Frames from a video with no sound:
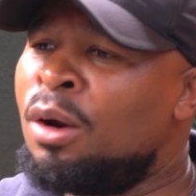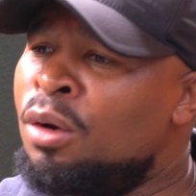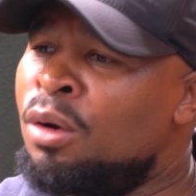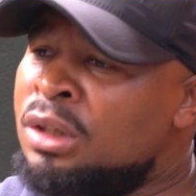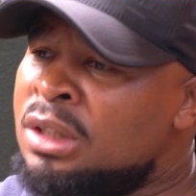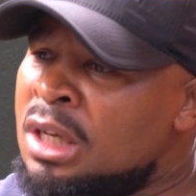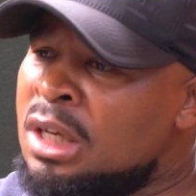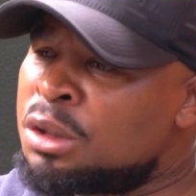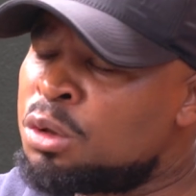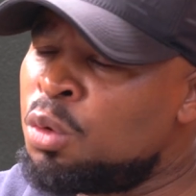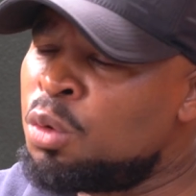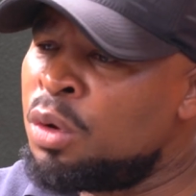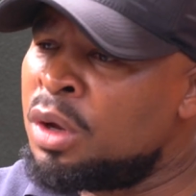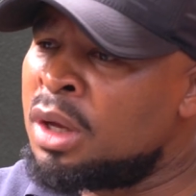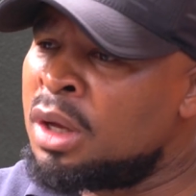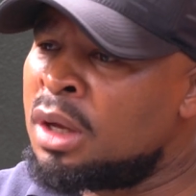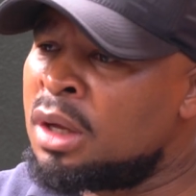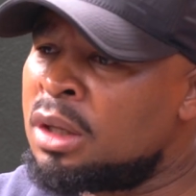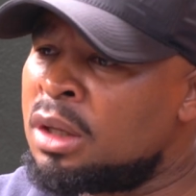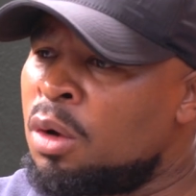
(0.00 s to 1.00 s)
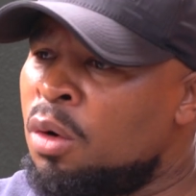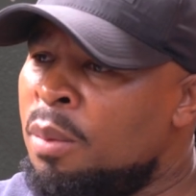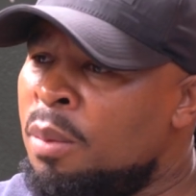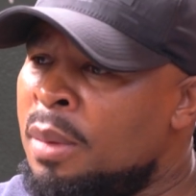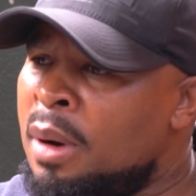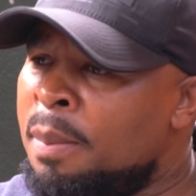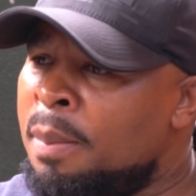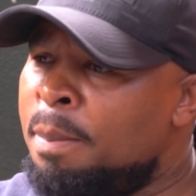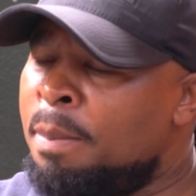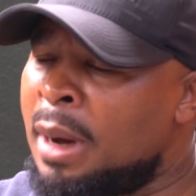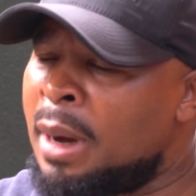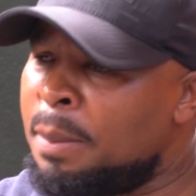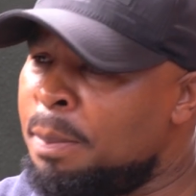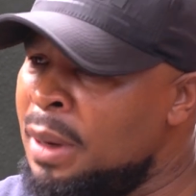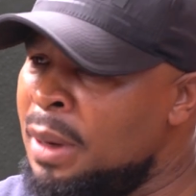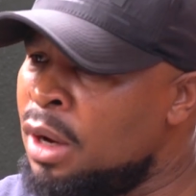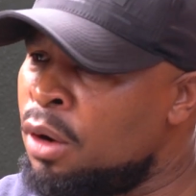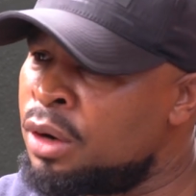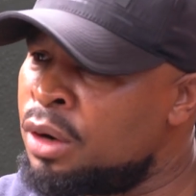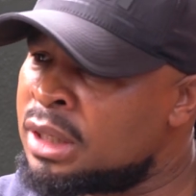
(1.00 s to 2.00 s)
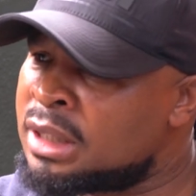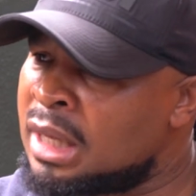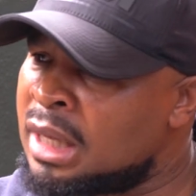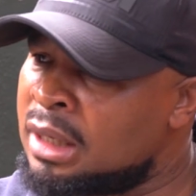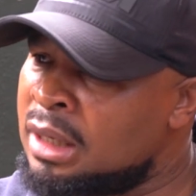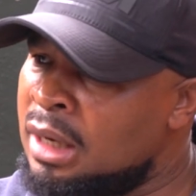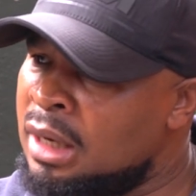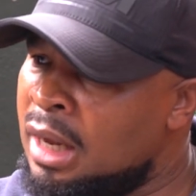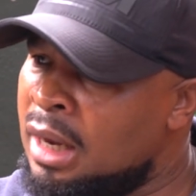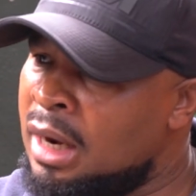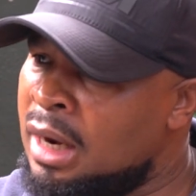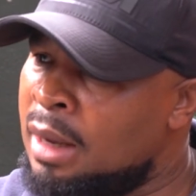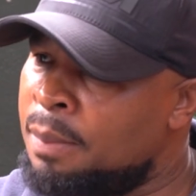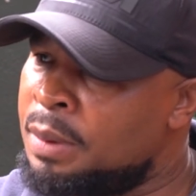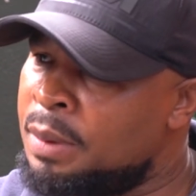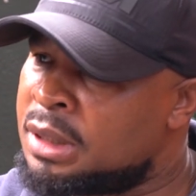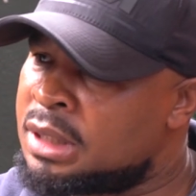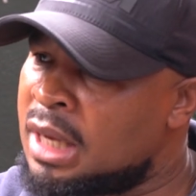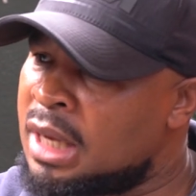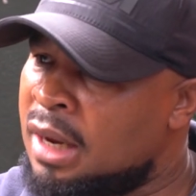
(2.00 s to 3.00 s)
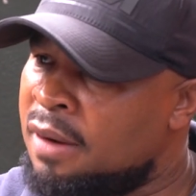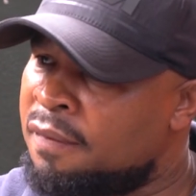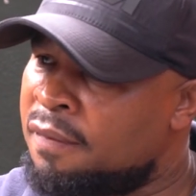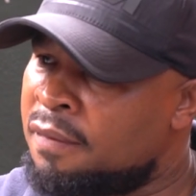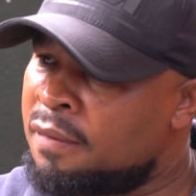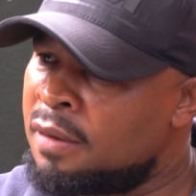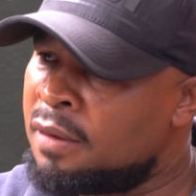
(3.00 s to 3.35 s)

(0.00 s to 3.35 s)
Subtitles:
alone just doing the warm-up, but being on the starting lineup itself,